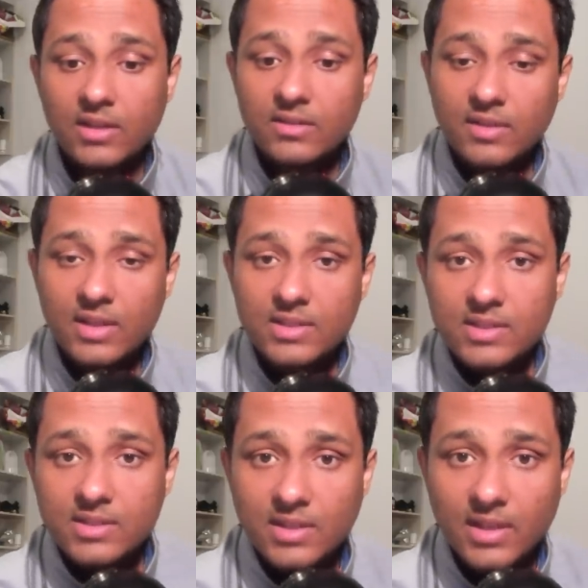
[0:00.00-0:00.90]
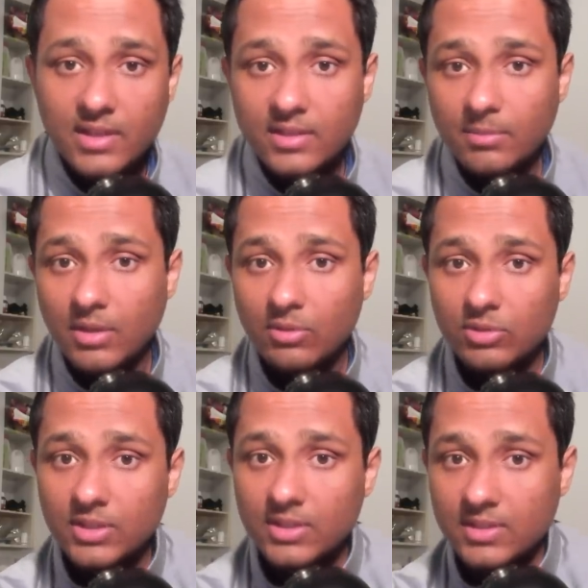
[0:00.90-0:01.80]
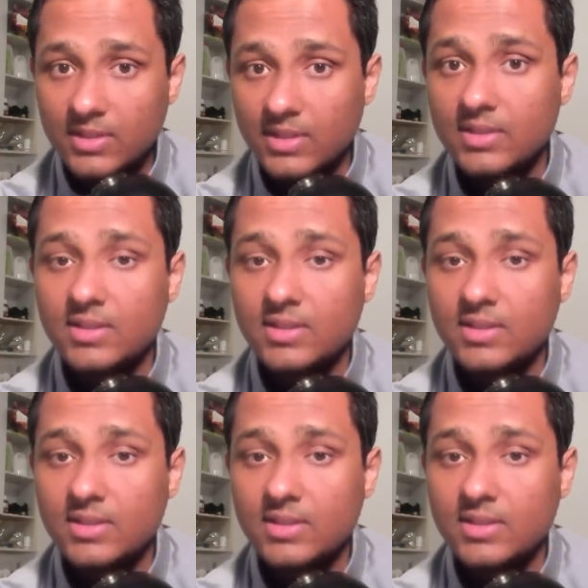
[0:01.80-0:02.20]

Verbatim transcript: transit and the bhagavad gita series